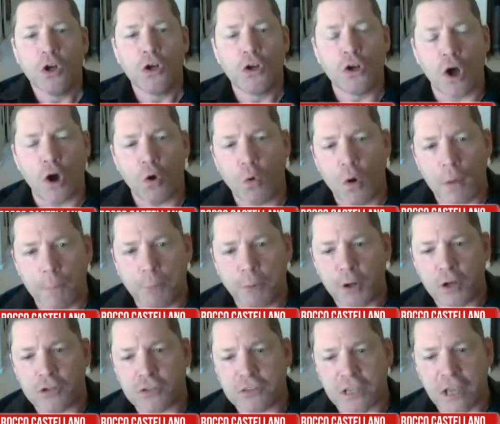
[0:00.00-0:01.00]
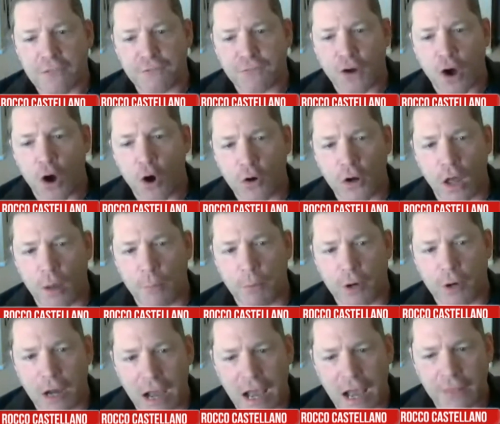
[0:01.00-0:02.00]
No one puts their phone
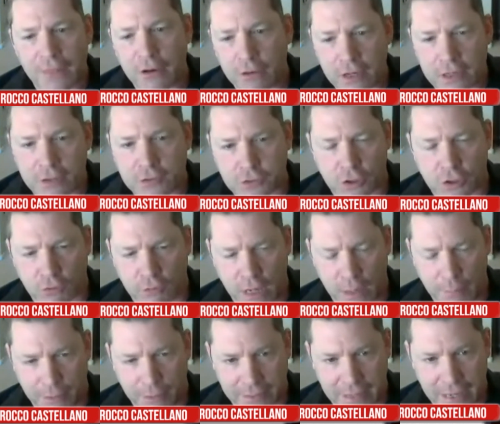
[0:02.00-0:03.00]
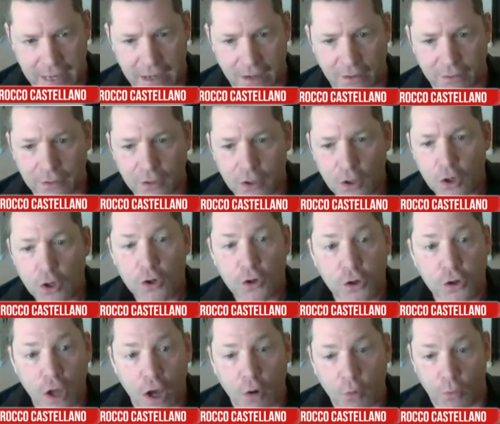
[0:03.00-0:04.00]
number on their Instagram account.
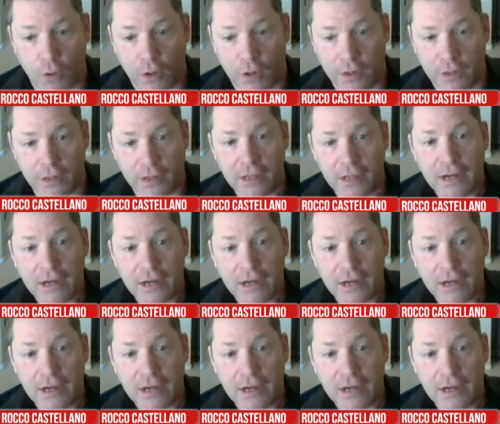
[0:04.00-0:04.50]
No one.